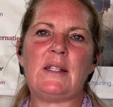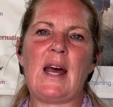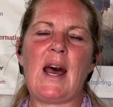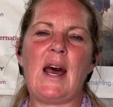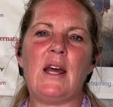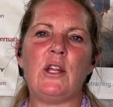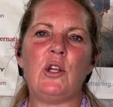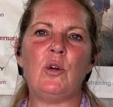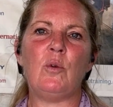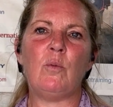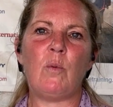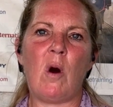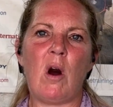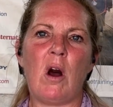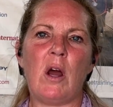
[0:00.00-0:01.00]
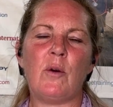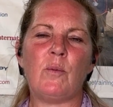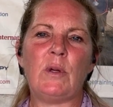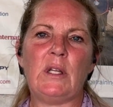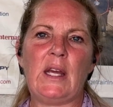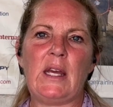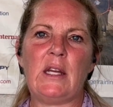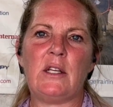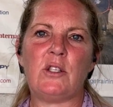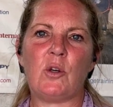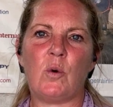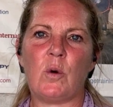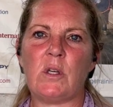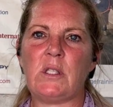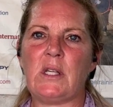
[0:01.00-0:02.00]
that you want related
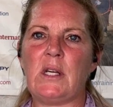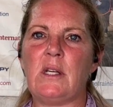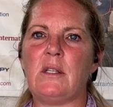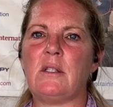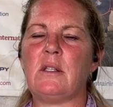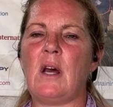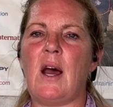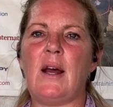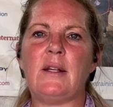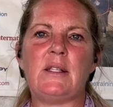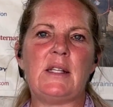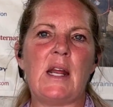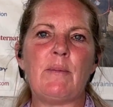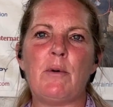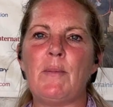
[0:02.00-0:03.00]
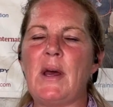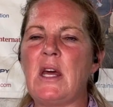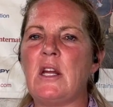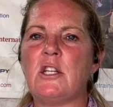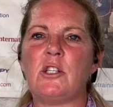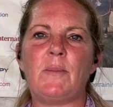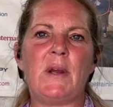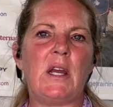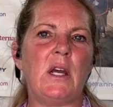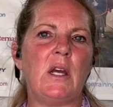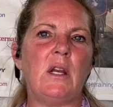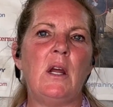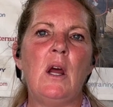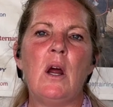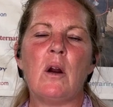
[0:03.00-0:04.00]
to horses, uh, stable
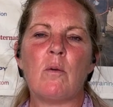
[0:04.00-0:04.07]
management,